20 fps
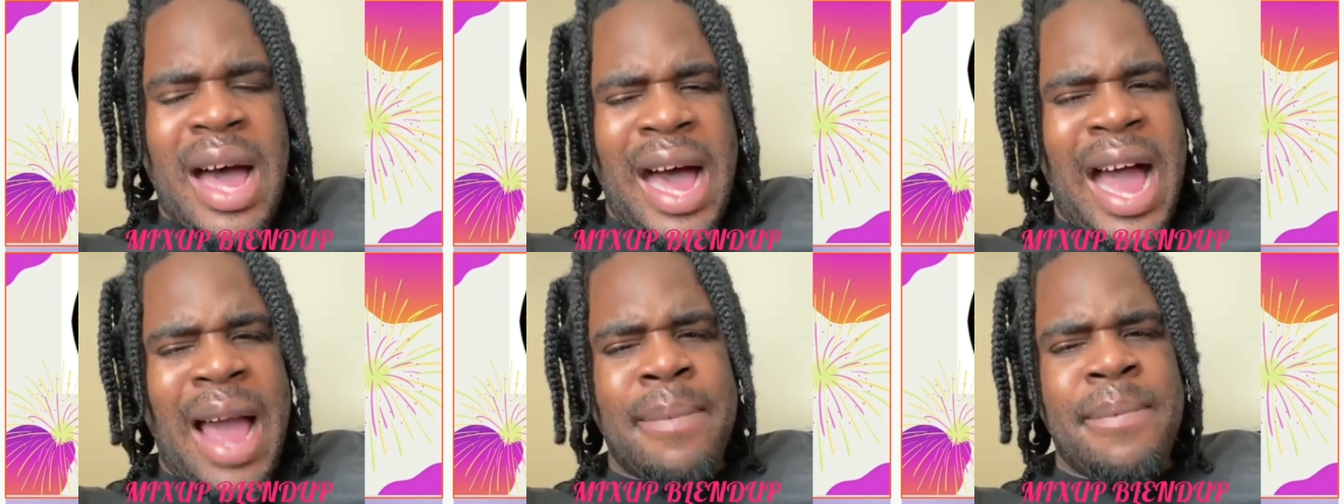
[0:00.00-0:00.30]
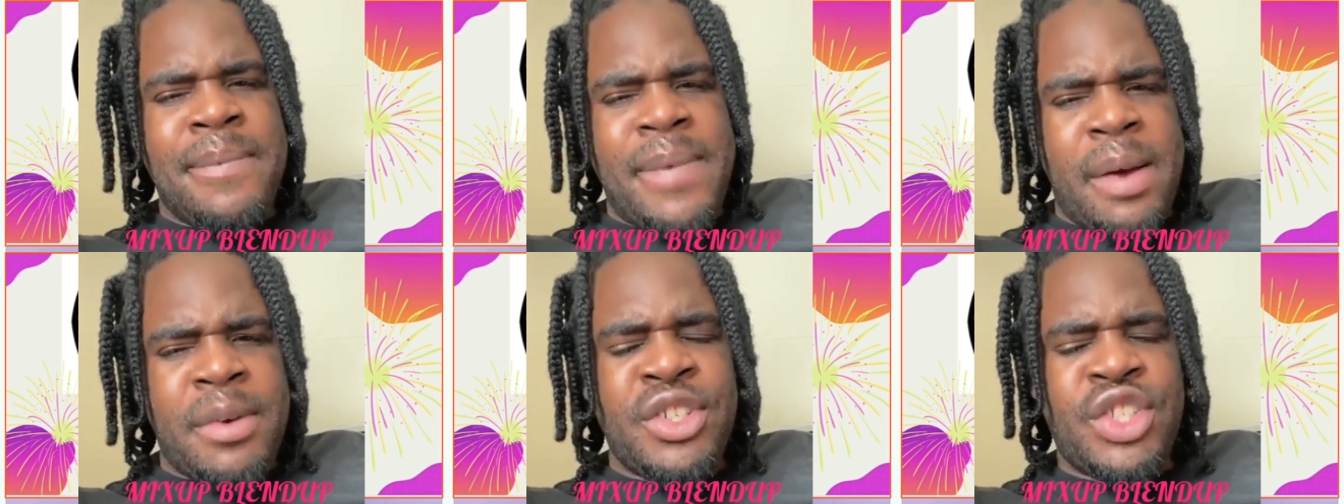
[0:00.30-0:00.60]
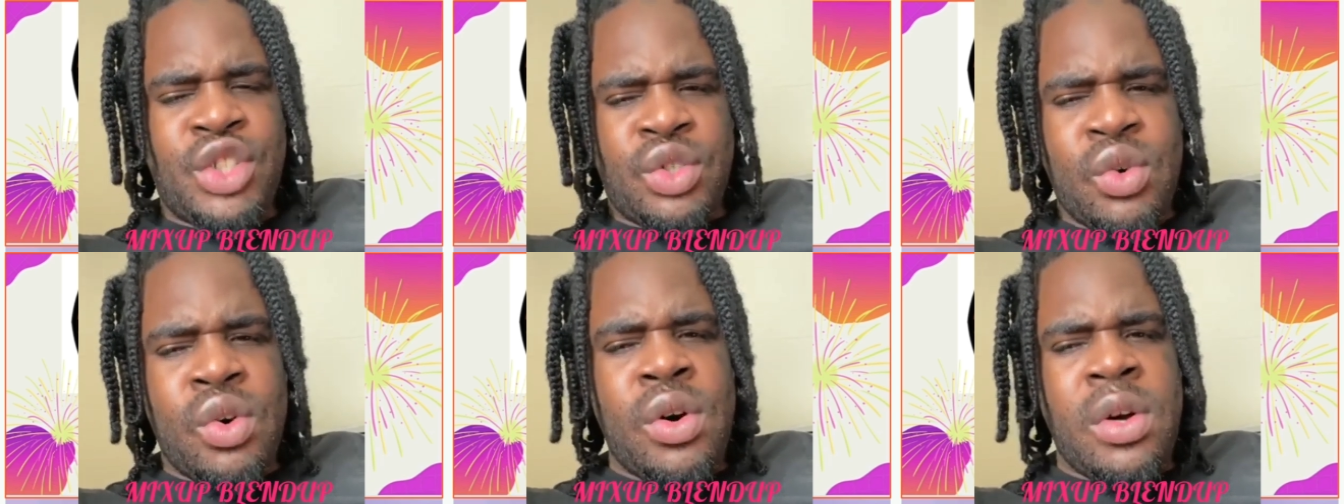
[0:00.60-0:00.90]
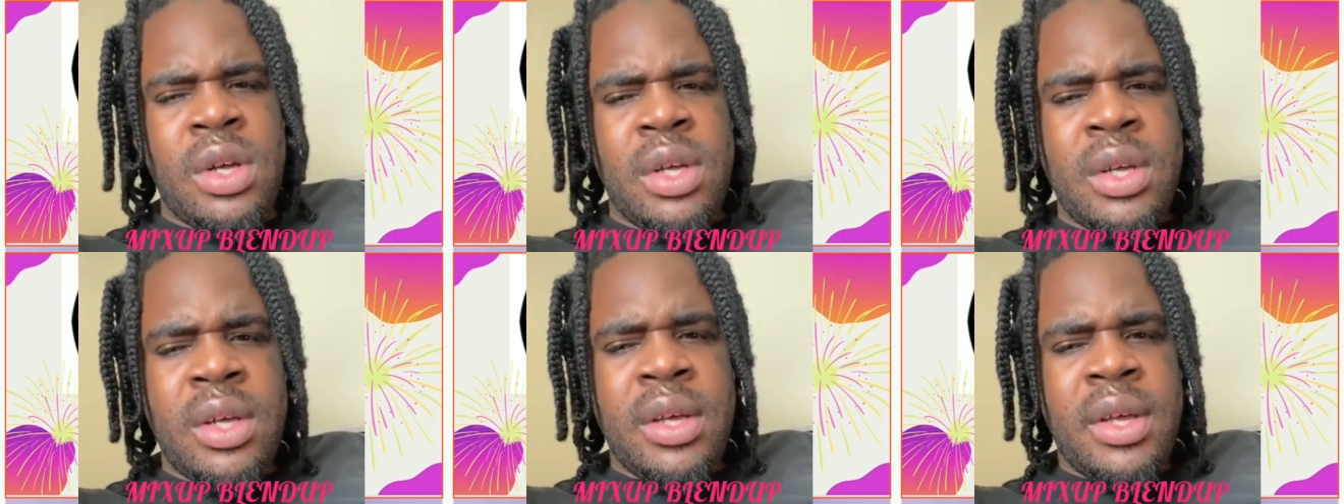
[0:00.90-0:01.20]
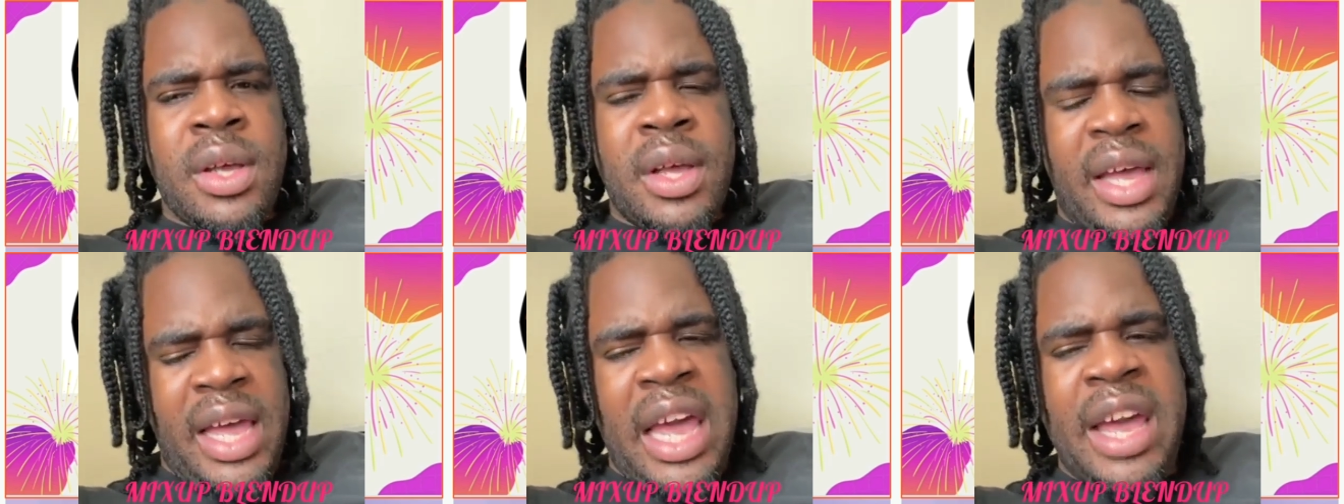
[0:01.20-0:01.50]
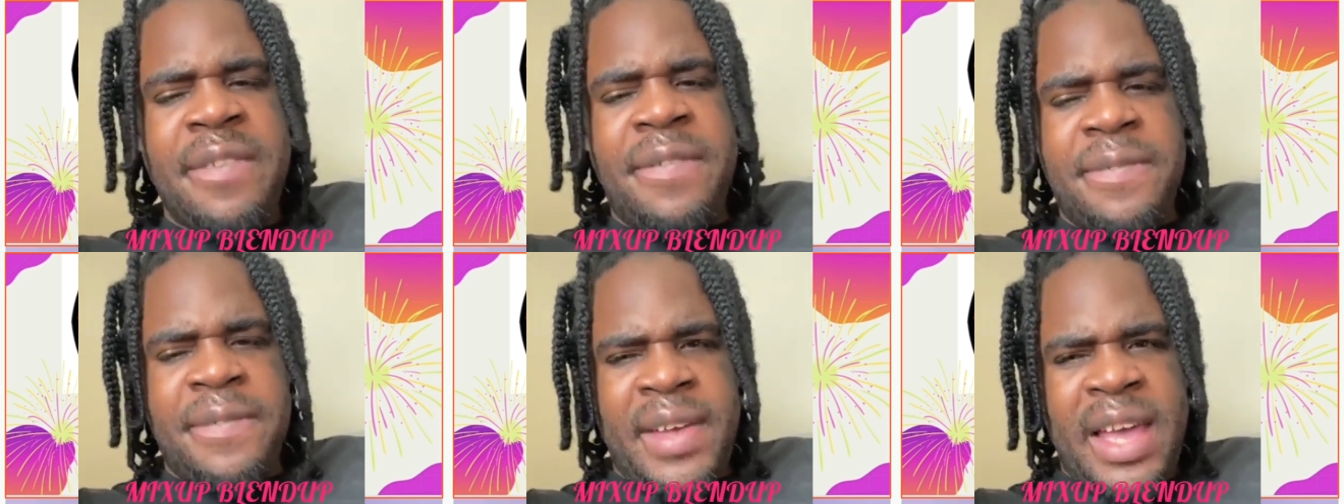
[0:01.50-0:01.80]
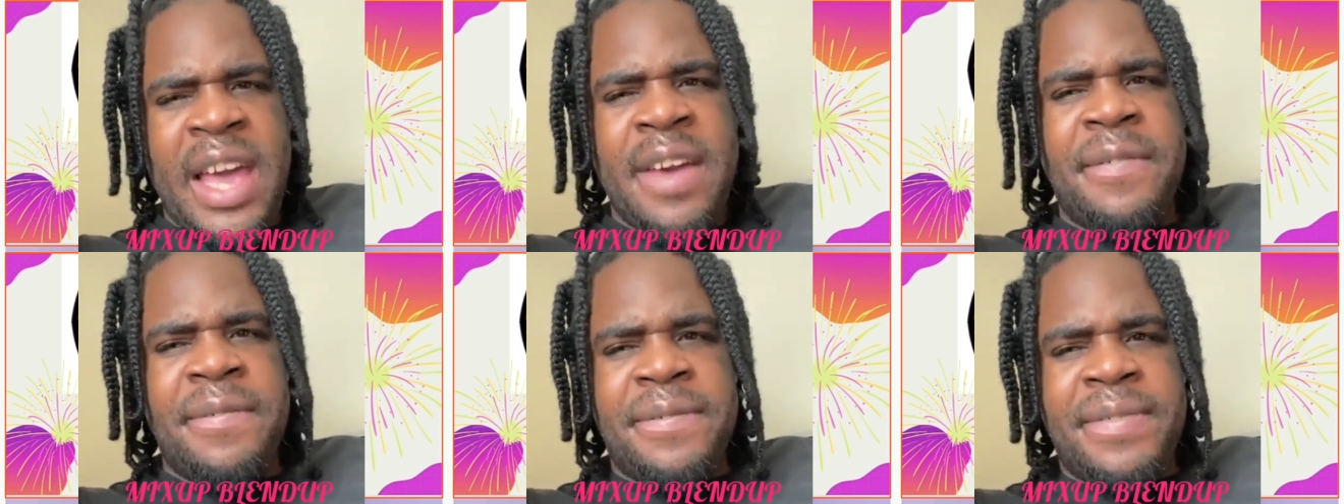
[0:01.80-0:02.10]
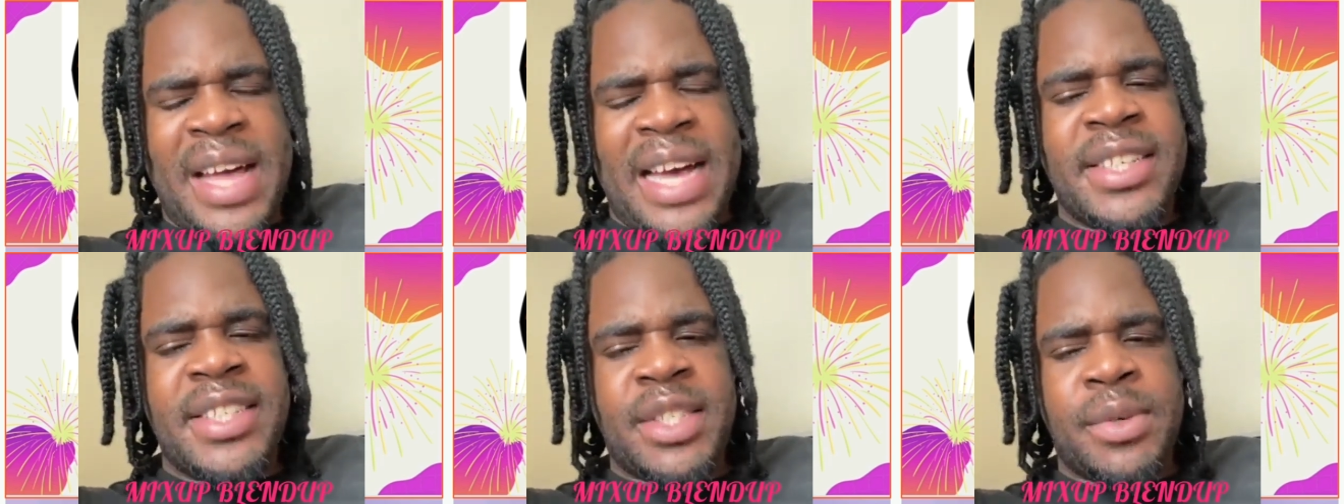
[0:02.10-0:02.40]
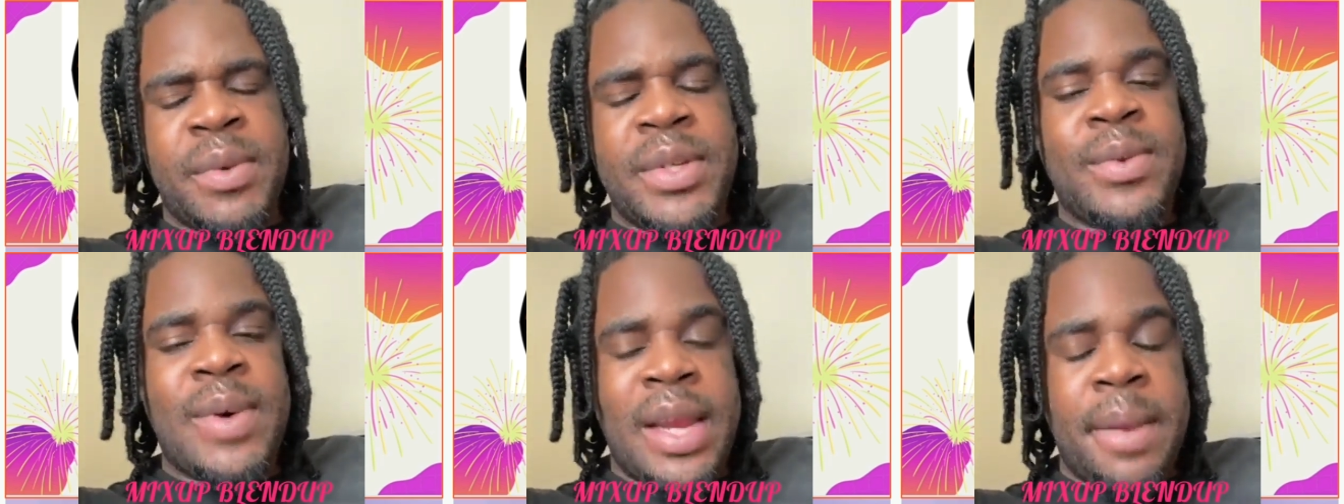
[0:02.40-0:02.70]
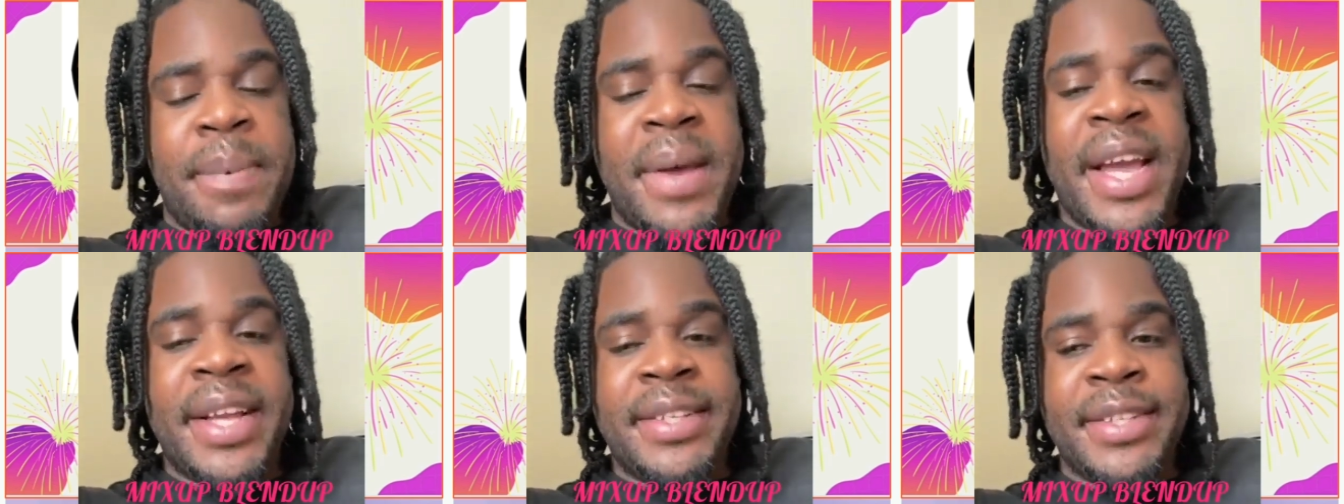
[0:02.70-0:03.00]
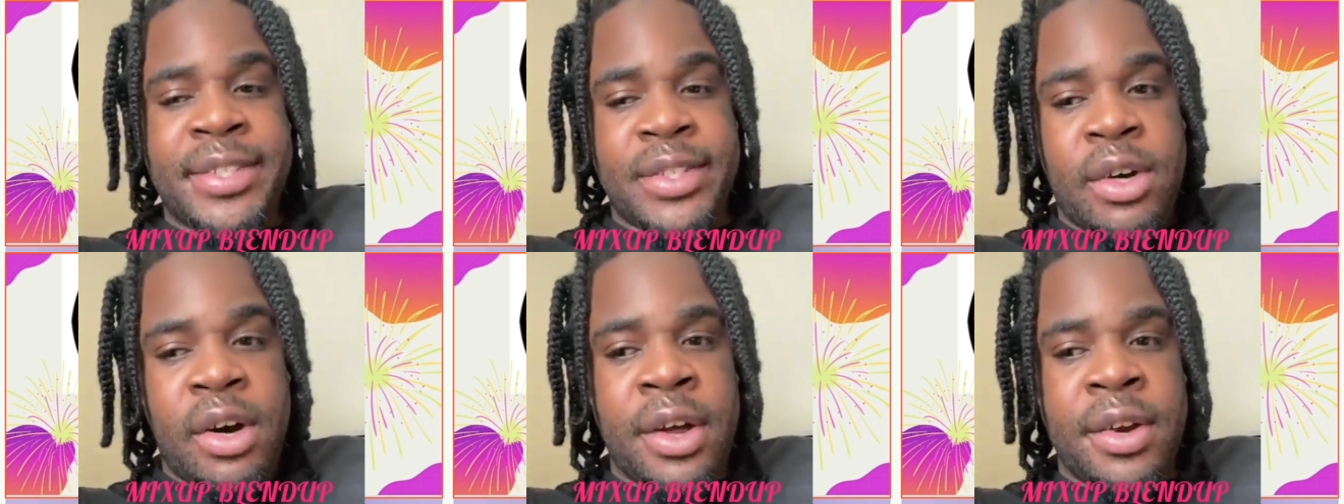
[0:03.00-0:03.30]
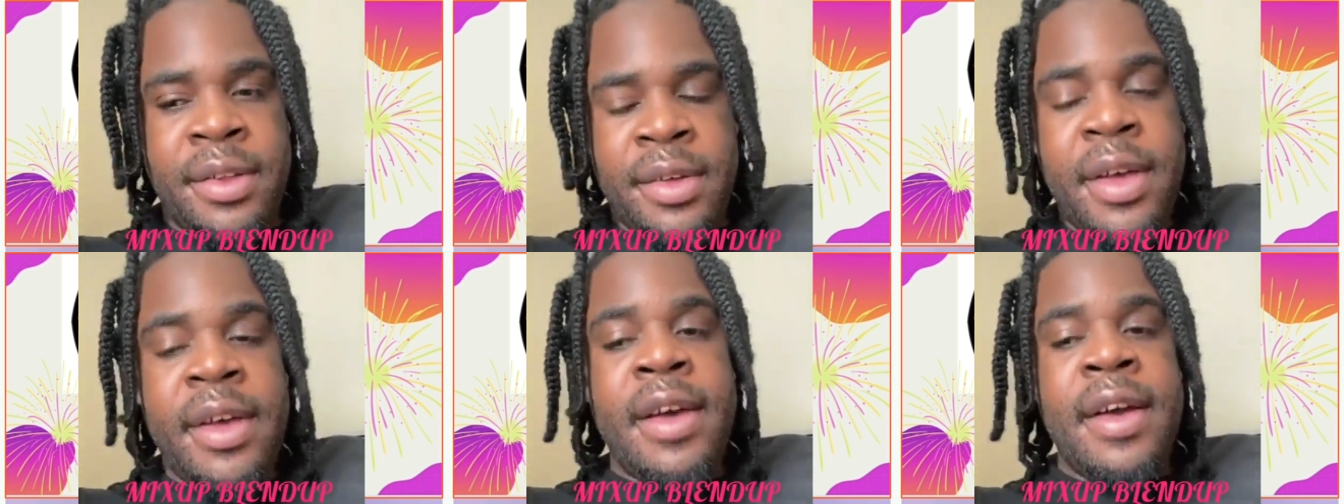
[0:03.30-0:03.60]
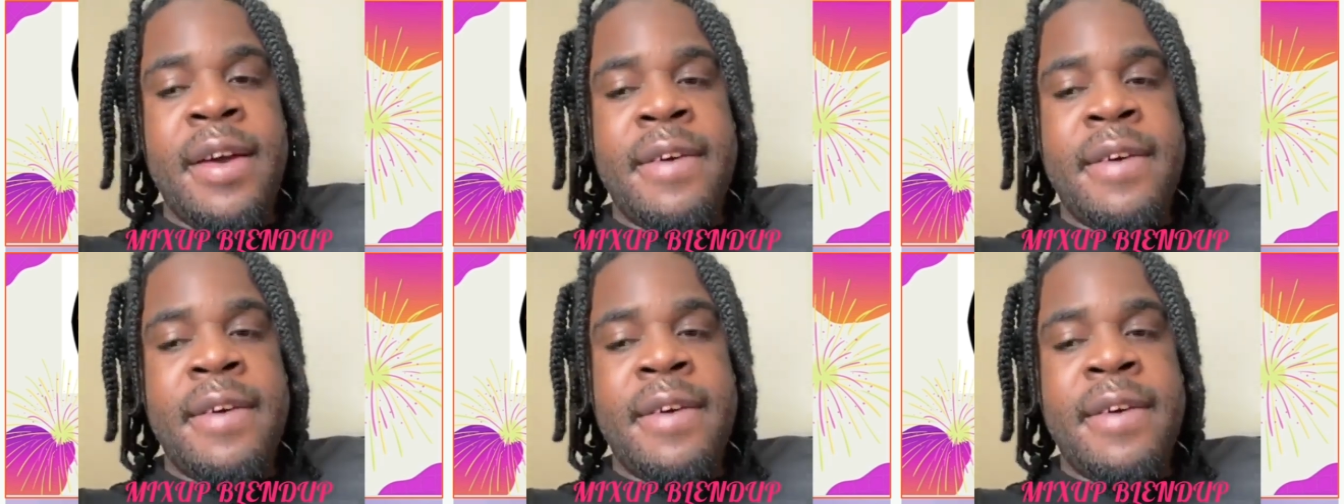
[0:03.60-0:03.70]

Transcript: I'm very sure if that's the reason why the page is gone,